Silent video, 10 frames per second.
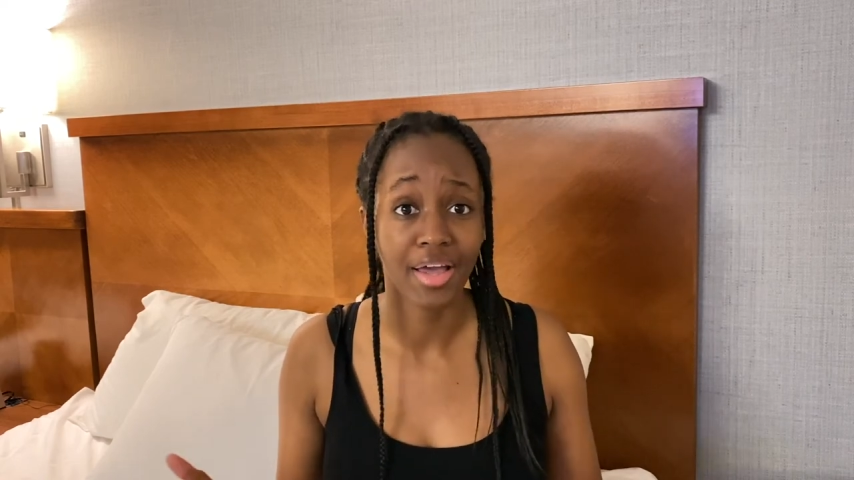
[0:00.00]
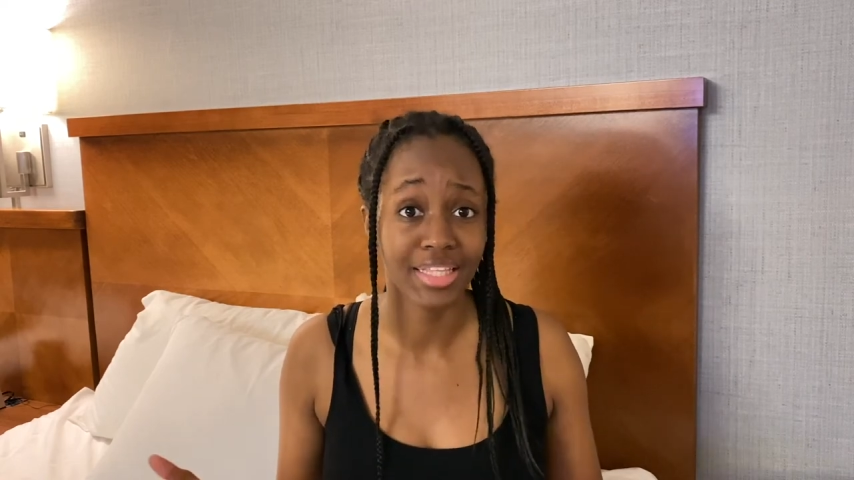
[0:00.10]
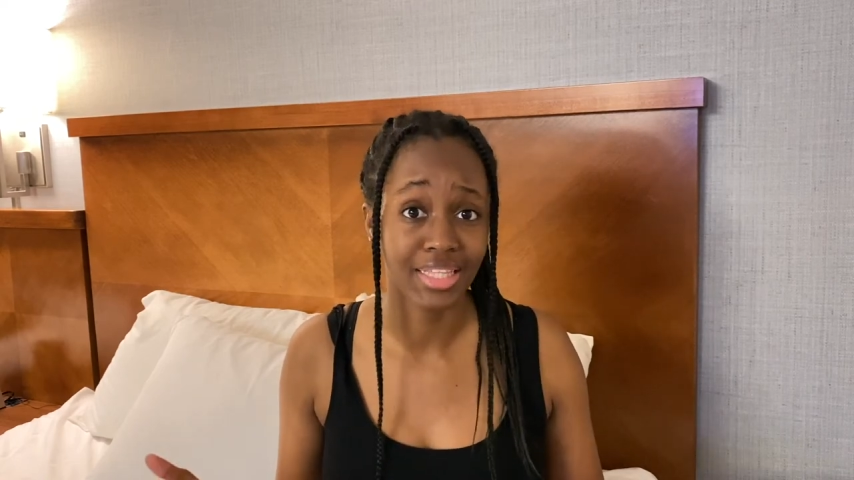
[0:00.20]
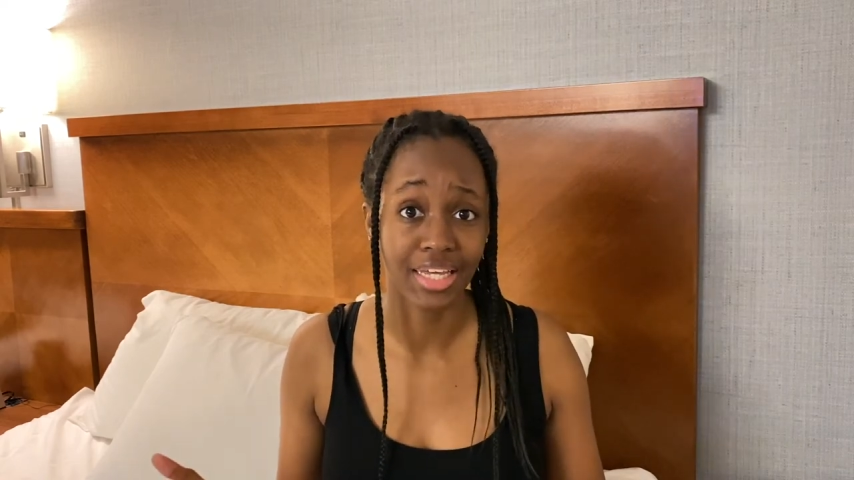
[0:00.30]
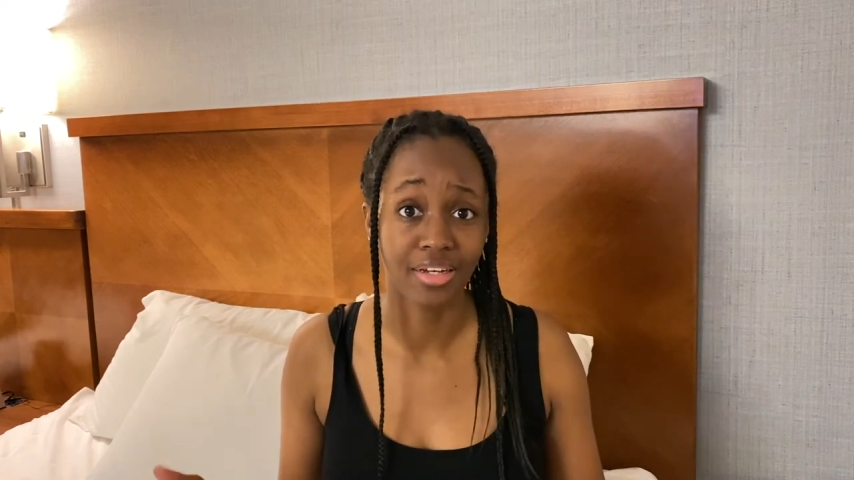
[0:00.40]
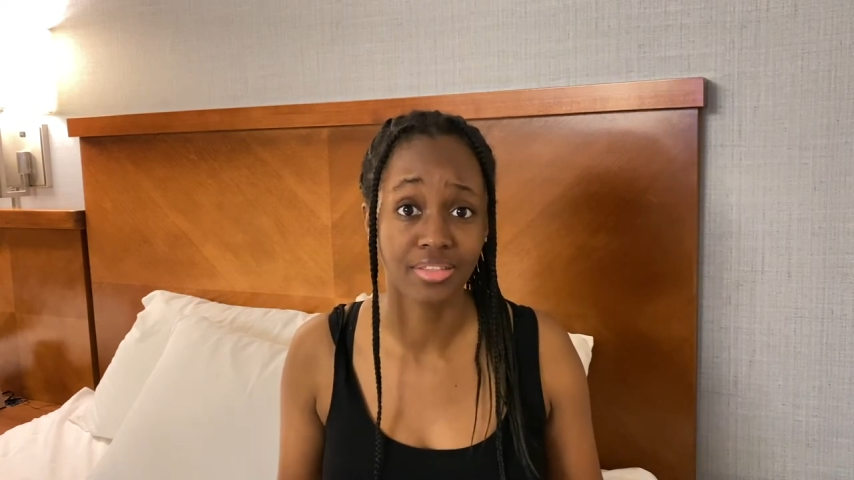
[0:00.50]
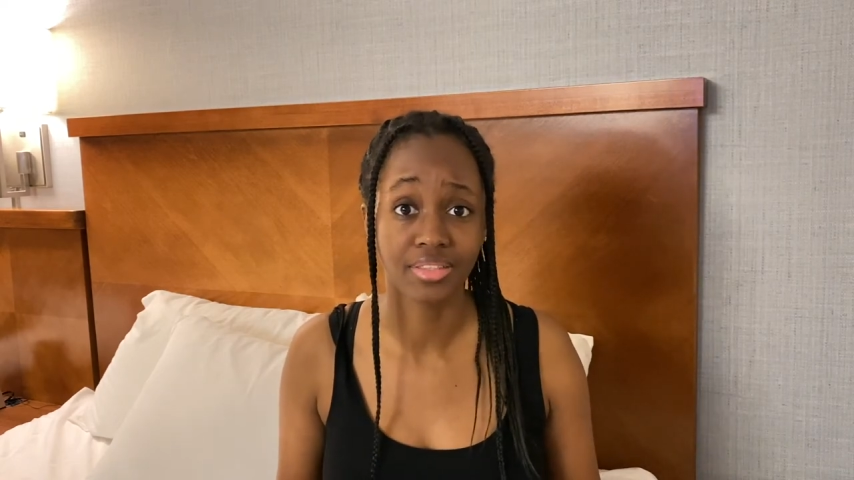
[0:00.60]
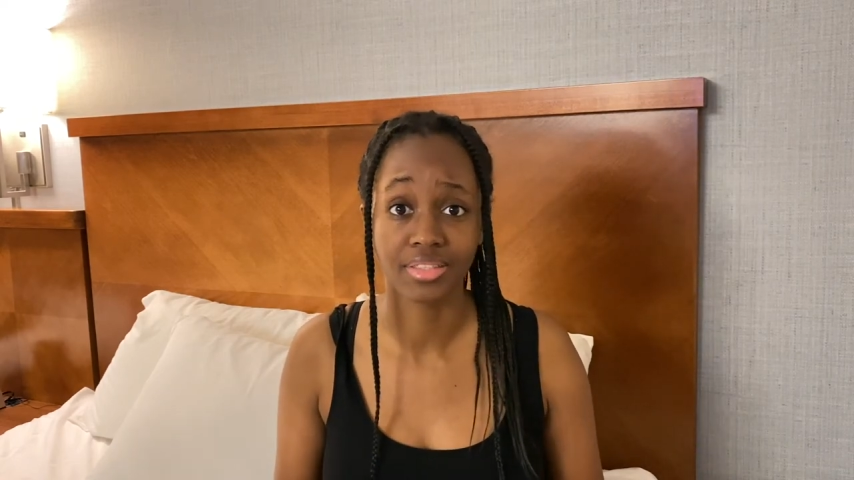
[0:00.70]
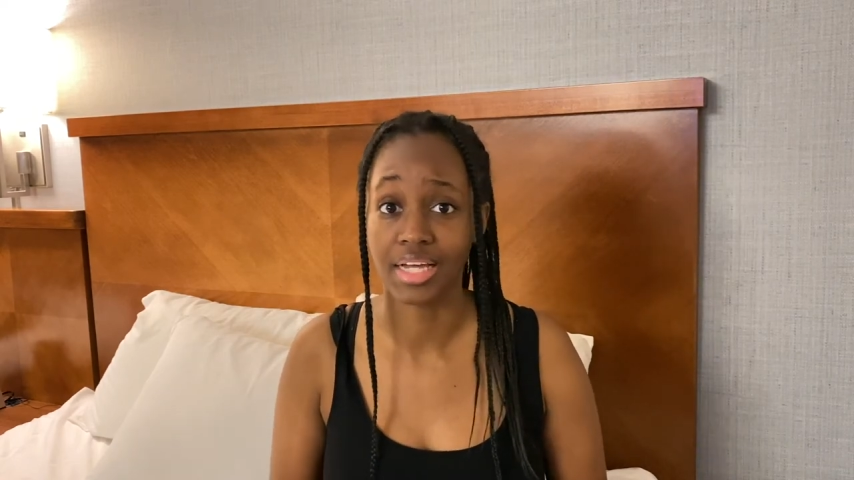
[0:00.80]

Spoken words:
anything else.